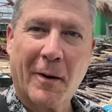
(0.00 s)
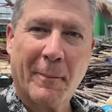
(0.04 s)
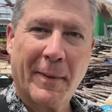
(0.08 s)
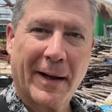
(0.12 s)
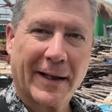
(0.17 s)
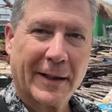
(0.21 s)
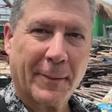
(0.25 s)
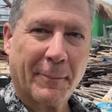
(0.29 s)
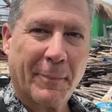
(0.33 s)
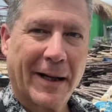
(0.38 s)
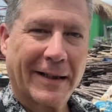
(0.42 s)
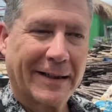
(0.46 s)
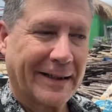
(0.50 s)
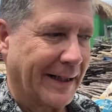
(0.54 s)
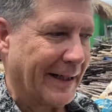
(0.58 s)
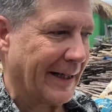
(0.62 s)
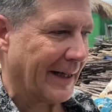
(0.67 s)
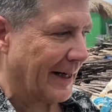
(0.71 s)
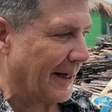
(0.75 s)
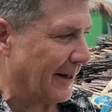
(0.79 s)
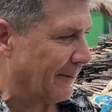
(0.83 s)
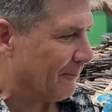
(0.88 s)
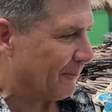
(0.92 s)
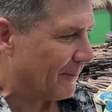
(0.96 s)
back to
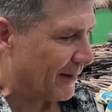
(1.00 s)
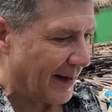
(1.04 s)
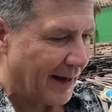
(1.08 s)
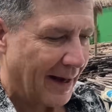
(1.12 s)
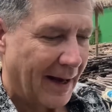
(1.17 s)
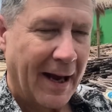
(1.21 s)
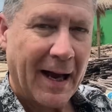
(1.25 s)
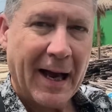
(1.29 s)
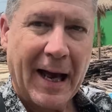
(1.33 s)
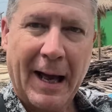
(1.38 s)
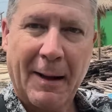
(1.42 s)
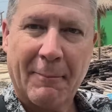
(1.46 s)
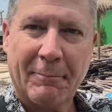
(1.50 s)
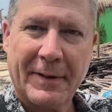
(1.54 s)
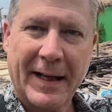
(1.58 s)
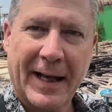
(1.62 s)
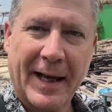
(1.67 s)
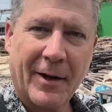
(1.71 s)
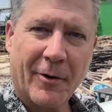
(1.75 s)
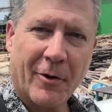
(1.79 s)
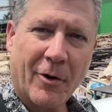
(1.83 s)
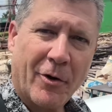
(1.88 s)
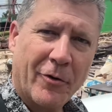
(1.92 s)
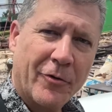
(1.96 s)
Pattaya. I'm
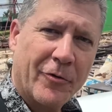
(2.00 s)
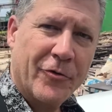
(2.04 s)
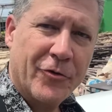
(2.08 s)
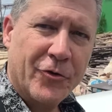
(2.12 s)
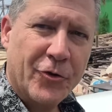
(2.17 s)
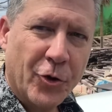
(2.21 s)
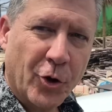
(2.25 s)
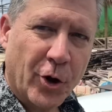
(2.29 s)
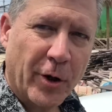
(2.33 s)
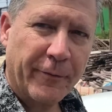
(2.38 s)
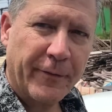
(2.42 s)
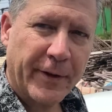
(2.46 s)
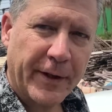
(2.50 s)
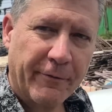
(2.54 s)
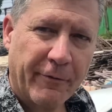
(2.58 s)
down on Sukhumvit